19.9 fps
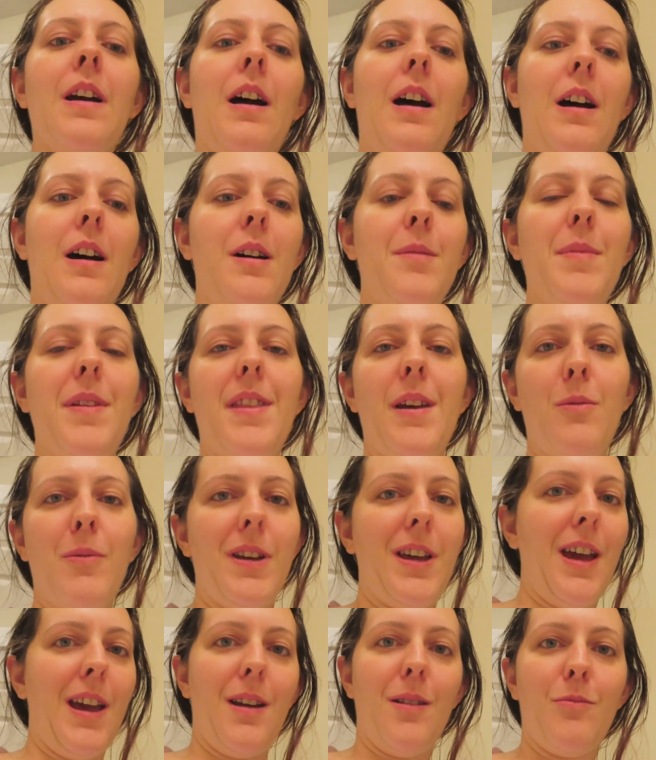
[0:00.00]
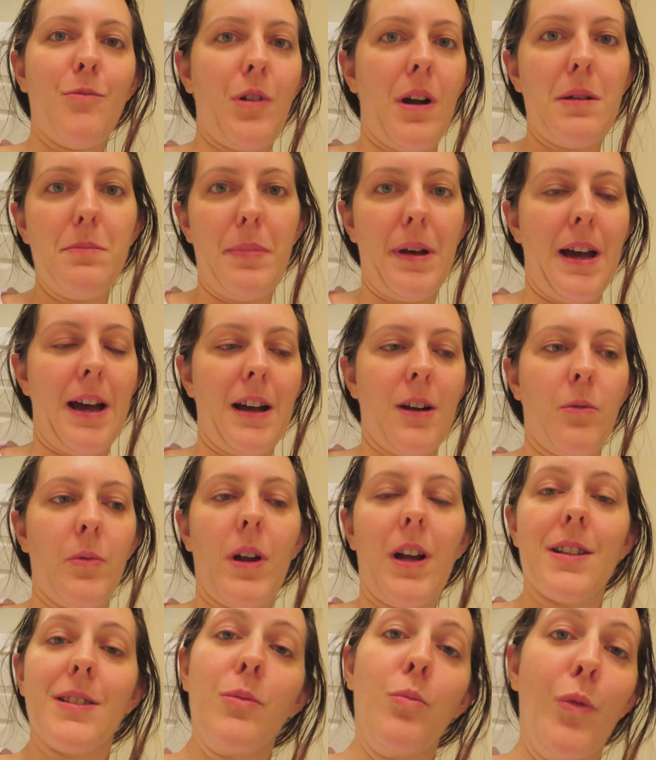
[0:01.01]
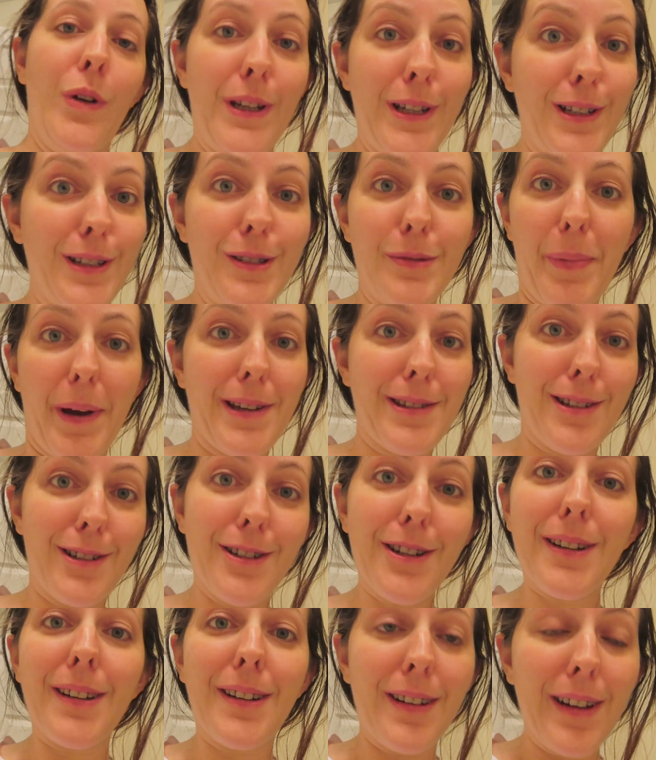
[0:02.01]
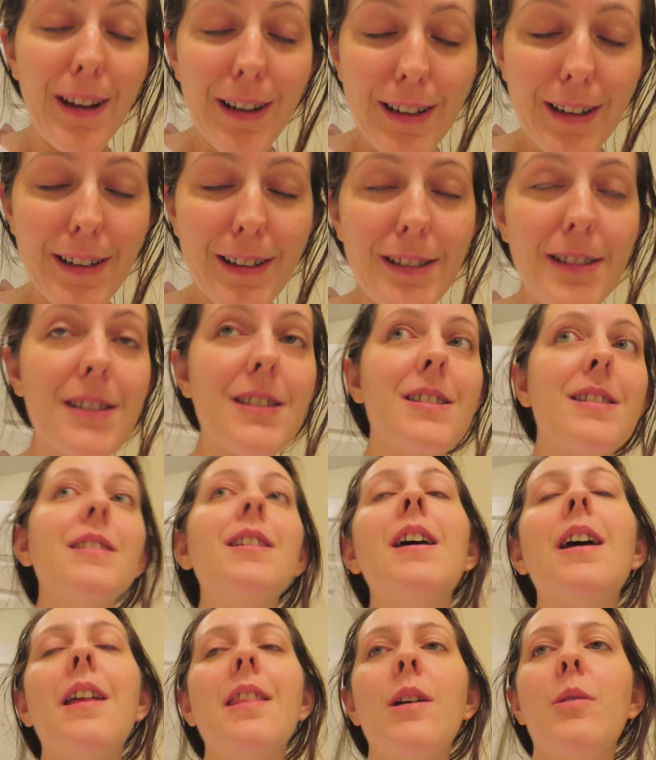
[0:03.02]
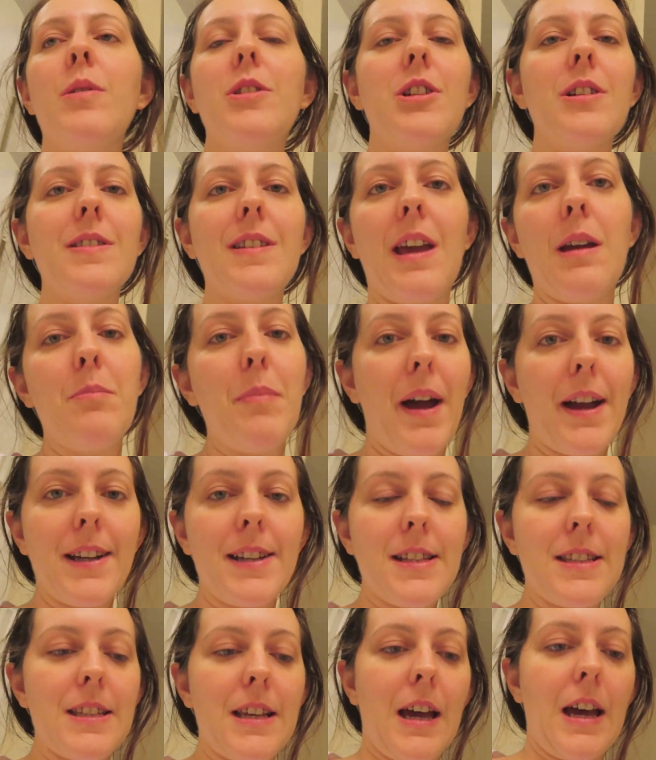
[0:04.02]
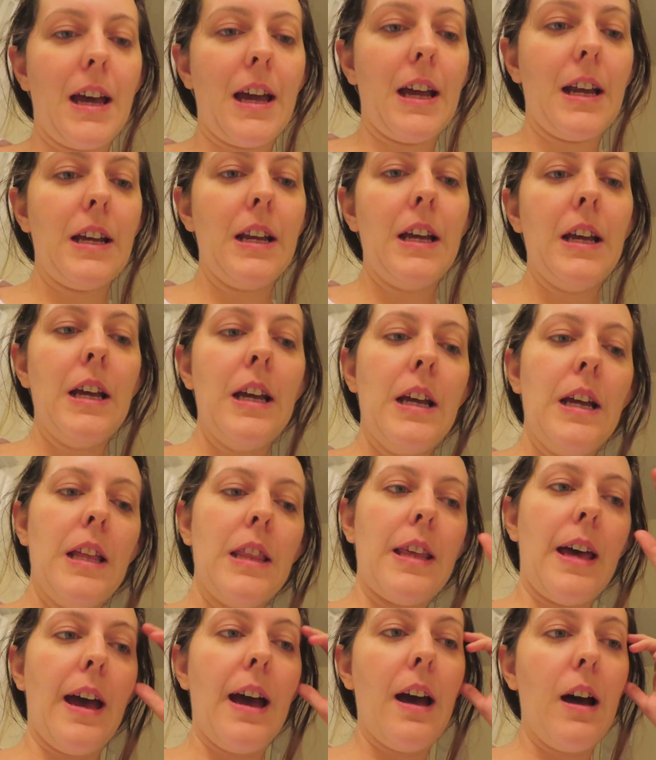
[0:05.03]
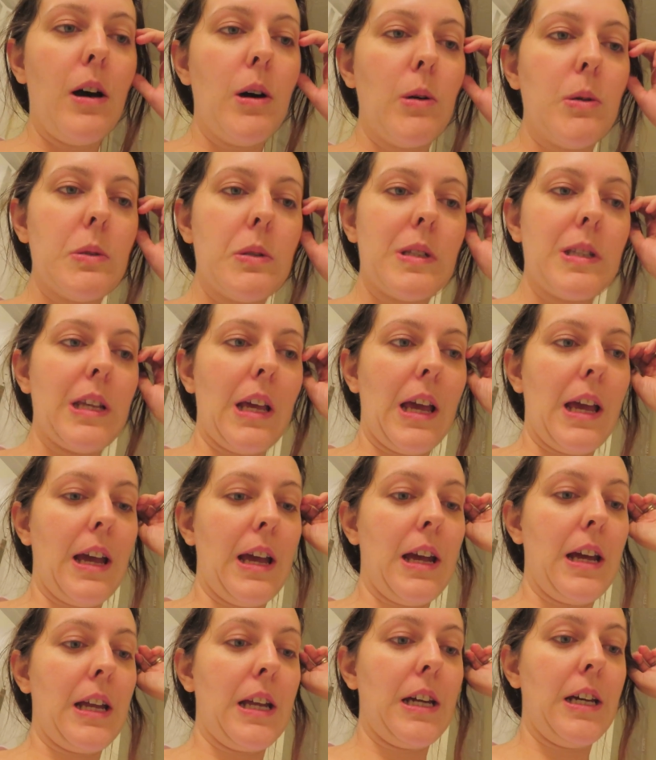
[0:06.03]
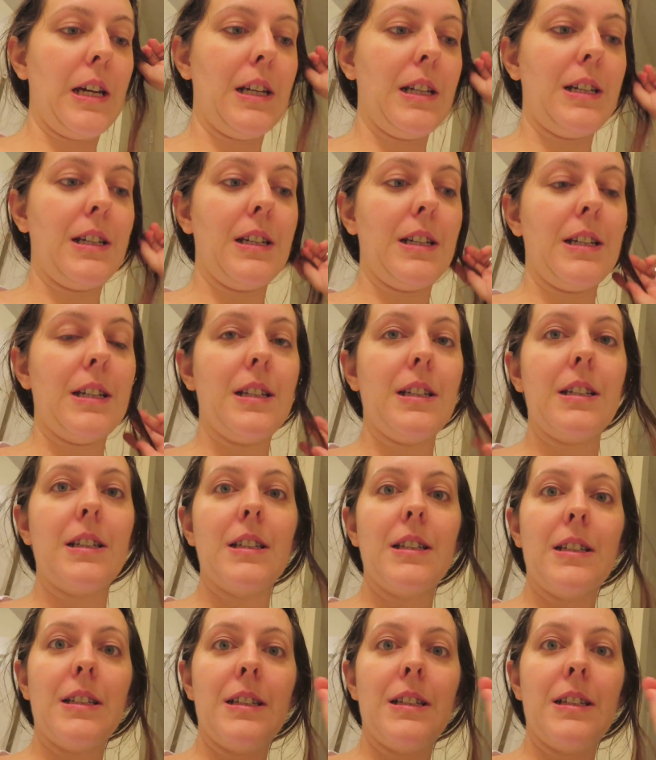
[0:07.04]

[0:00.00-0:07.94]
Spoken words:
And then we came right back. We got some Wendy's spicy chicken nuggets, and then we just came back inside the house and